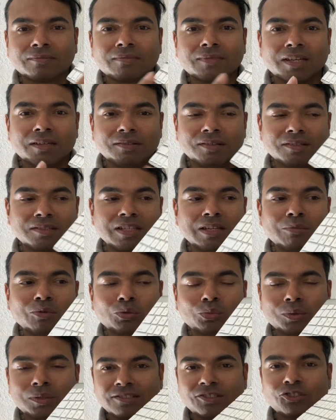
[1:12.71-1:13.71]
this
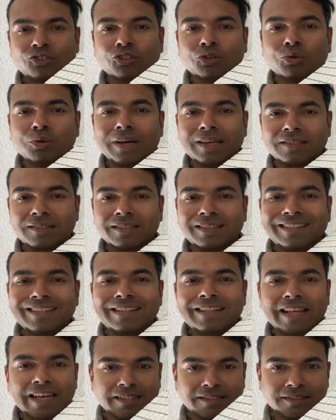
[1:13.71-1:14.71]
keyboard will show as
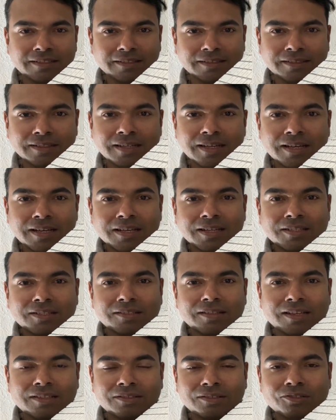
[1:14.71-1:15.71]
connected. So
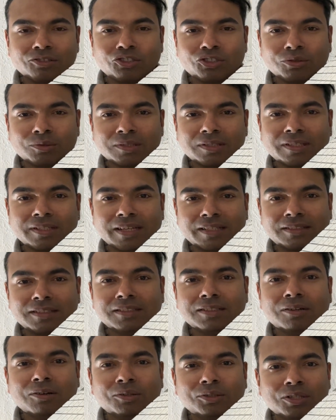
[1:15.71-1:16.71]
that's going to show as
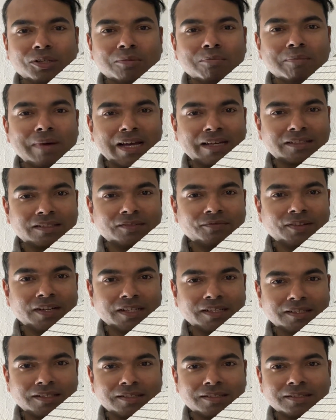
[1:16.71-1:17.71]
connected on your Mac
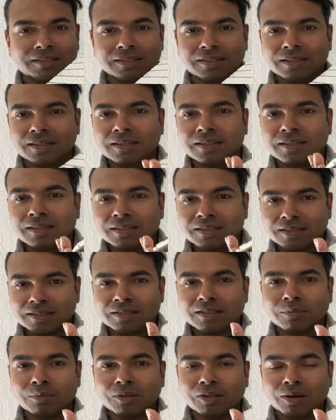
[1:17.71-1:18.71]
device.
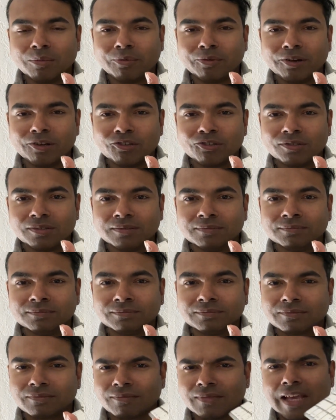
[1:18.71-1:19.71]
Simple operation,
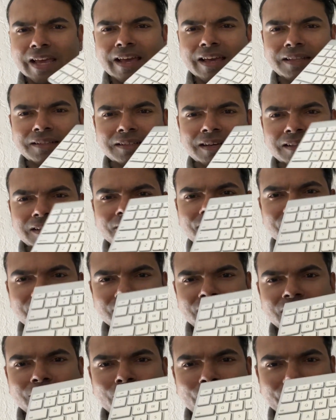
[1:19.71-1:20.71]
and I love this
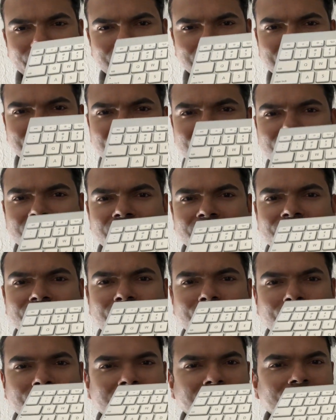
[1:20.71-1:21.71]
keyboard. I've been using it
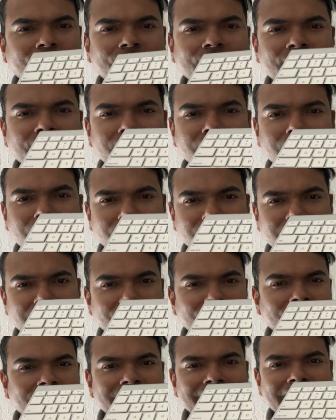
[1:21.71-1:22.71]
for a very long time,
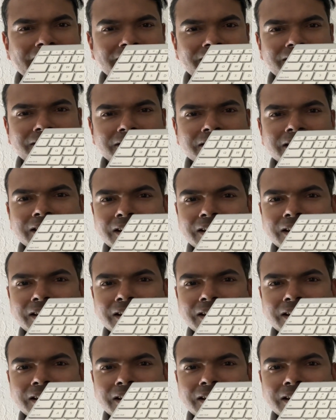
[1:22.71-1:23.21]
for the last